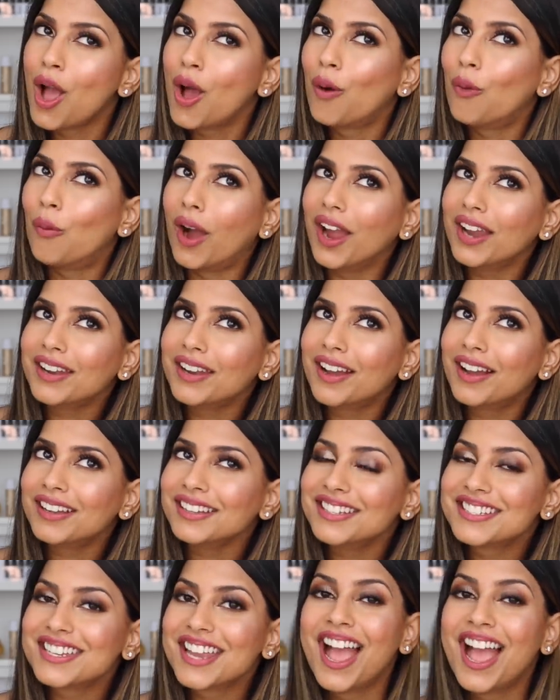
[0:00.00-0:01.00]
why
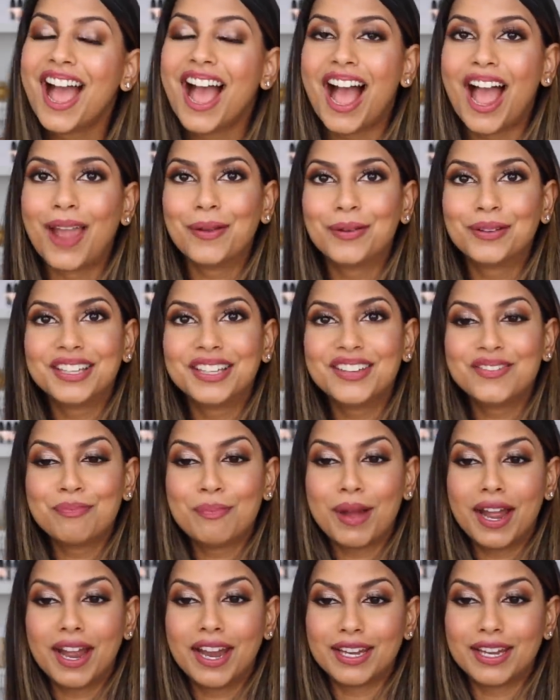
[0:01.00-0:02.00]
not? I will leave
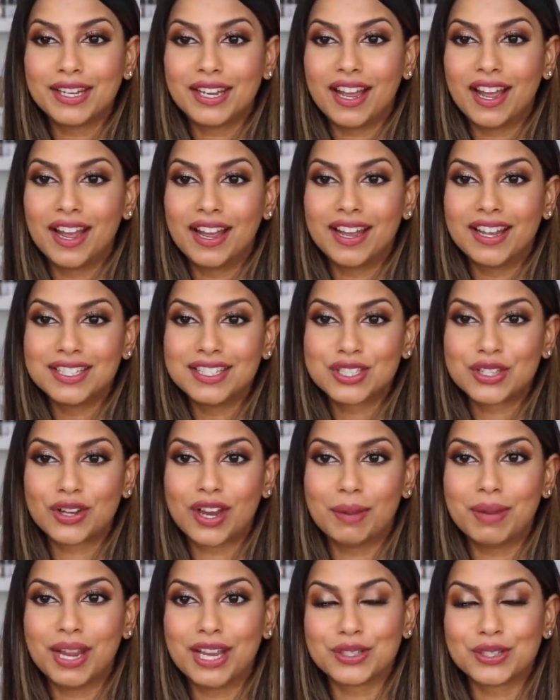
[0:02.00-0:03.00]
my uh,
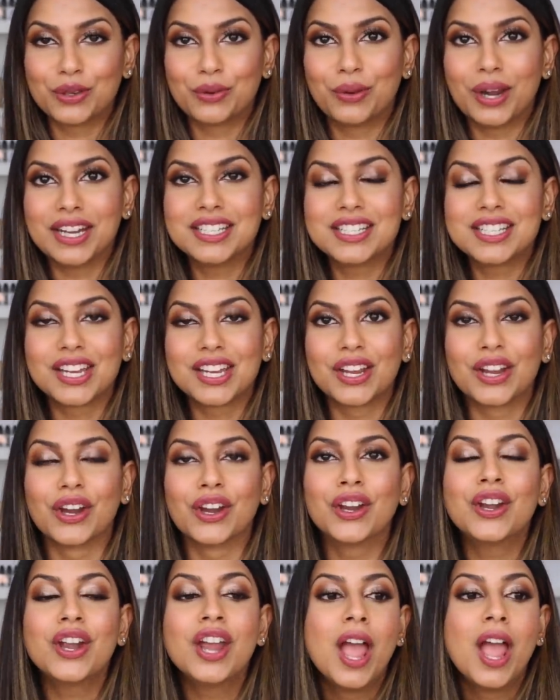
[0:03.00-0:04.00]
Instagram handle right
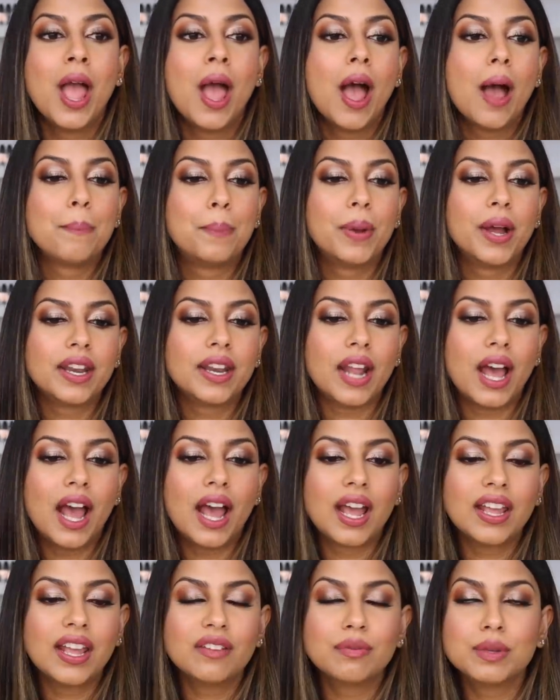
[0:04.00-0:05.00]
here. But
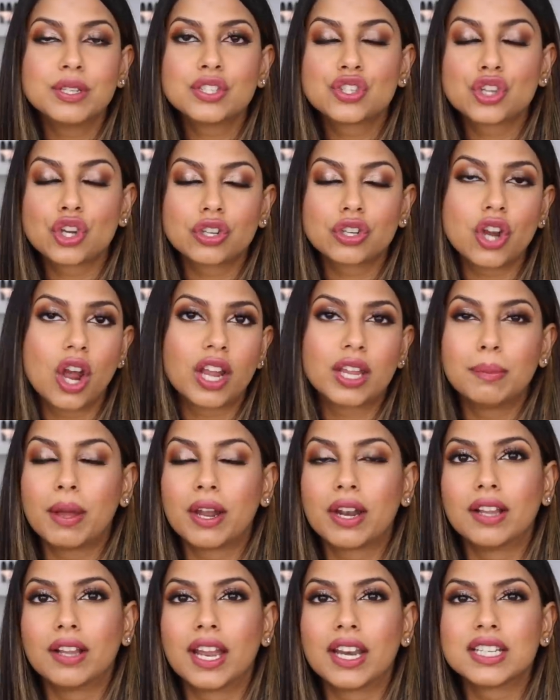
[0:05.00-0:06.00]
I have been talking
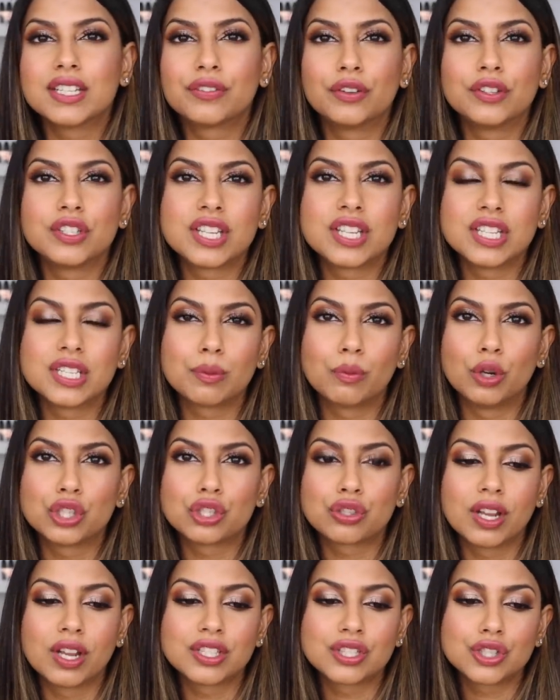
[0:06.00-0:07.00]
about a lot of different tinted
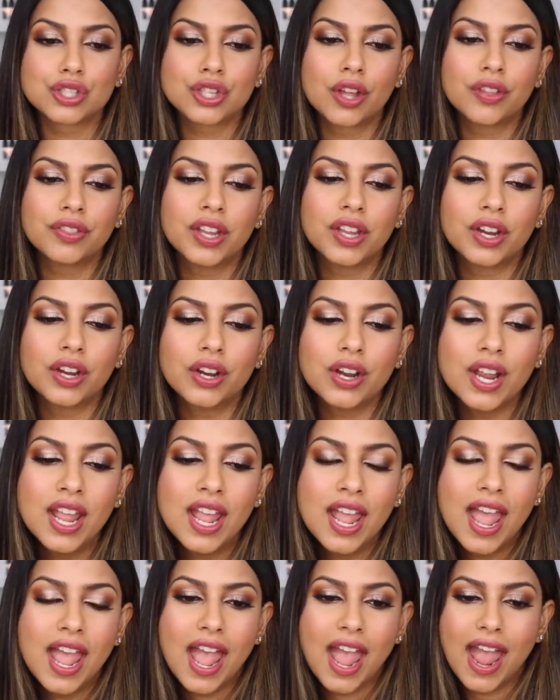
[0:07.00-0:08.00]
moisturizers on there.
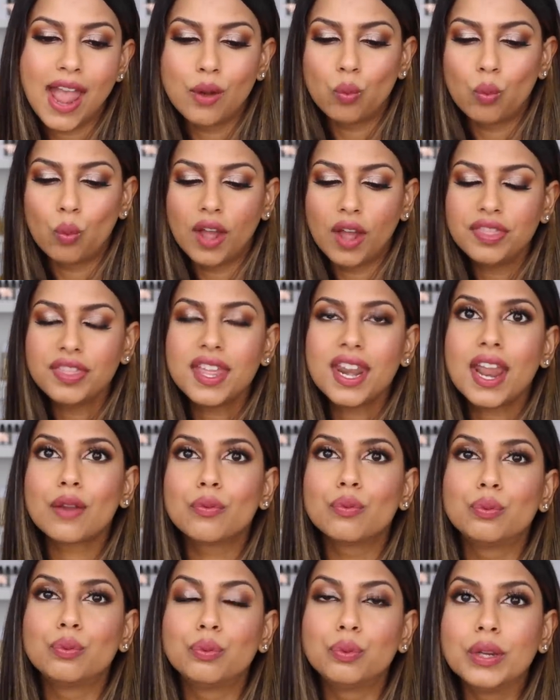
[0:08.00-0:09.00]
And one that I
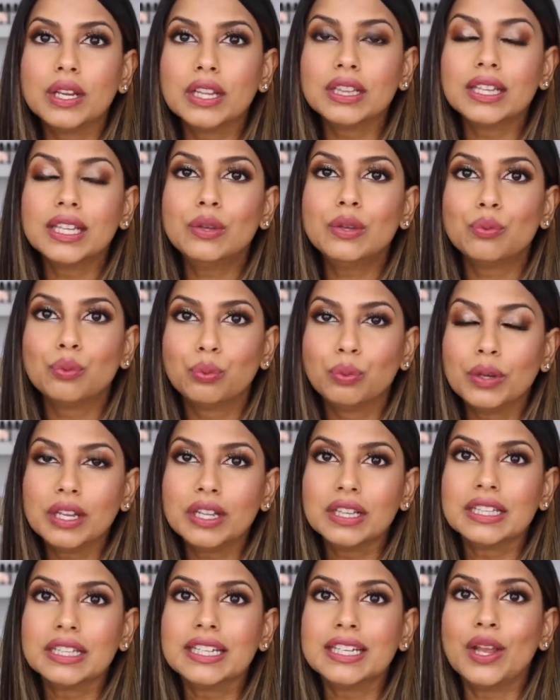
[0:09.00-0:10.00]
really,
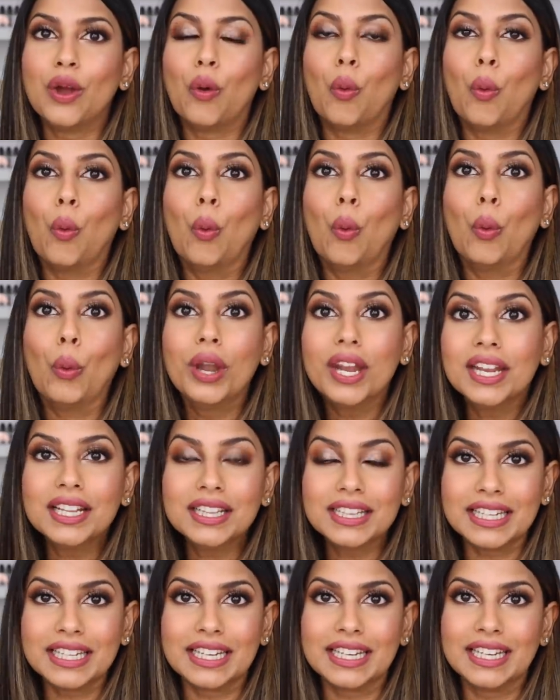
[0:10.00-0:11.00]
really,
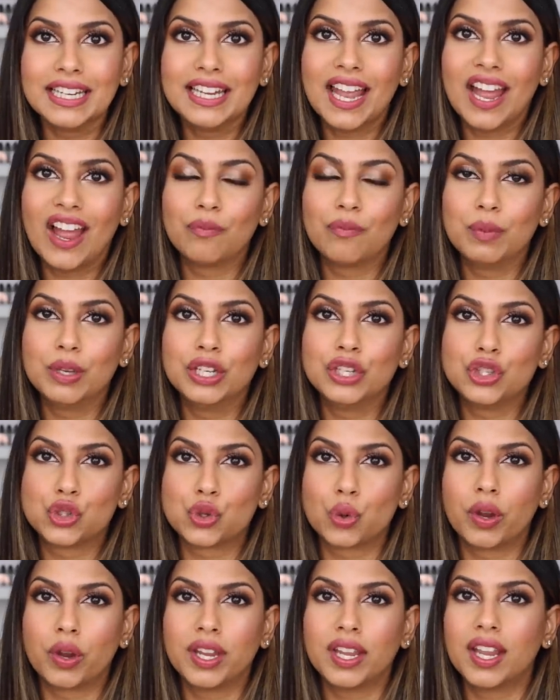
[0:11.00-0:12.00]
really have been
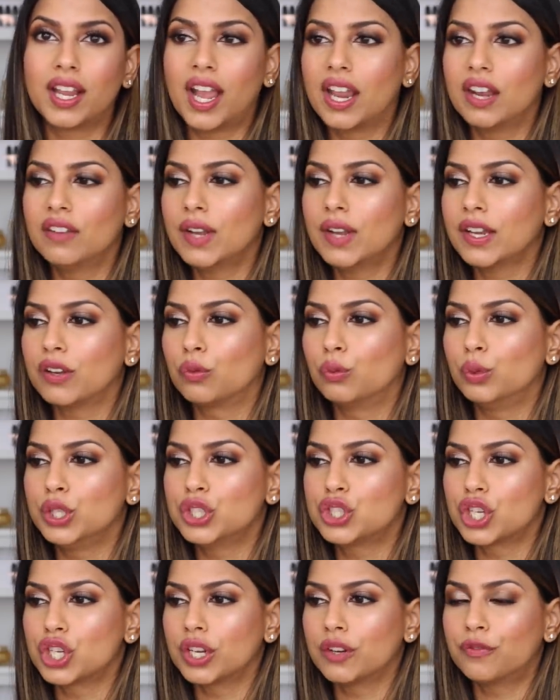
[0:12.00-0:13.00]
enjoying and kind of like
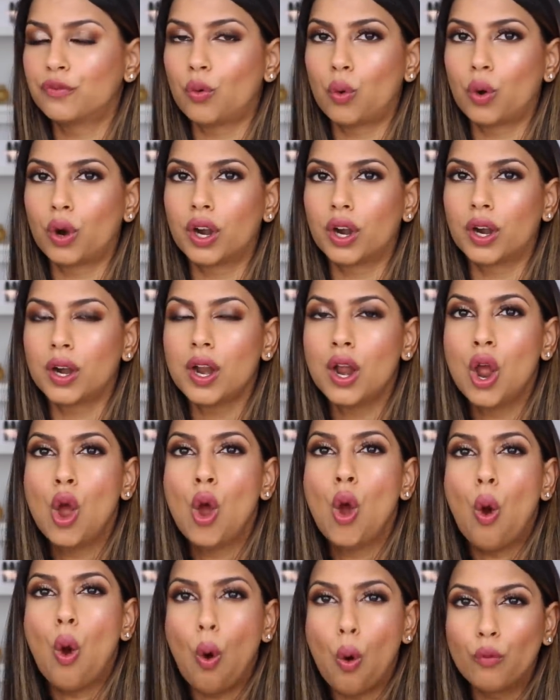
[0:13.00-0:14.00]
reaching for
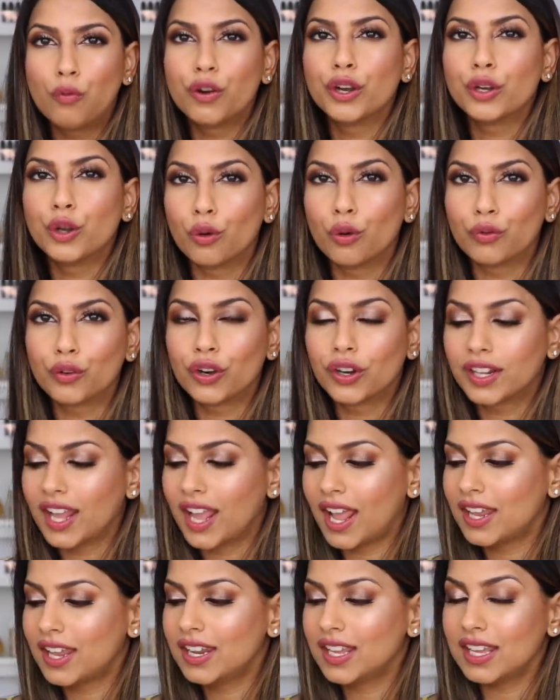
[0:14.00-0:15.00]
over and over
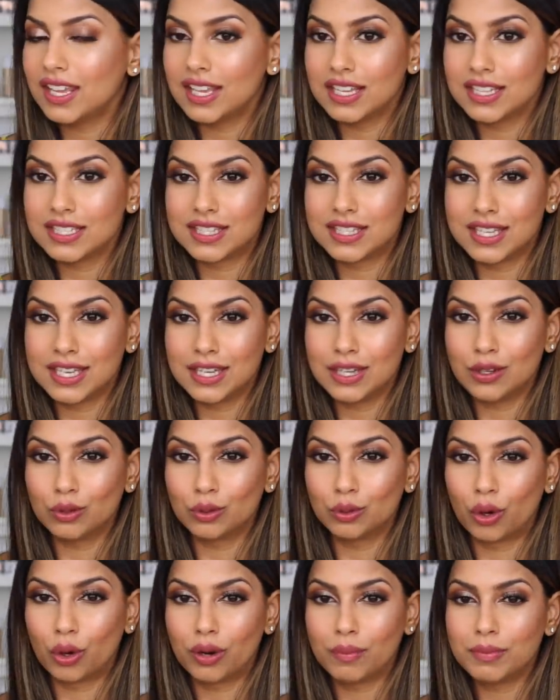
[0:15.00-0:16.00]
again is the Laura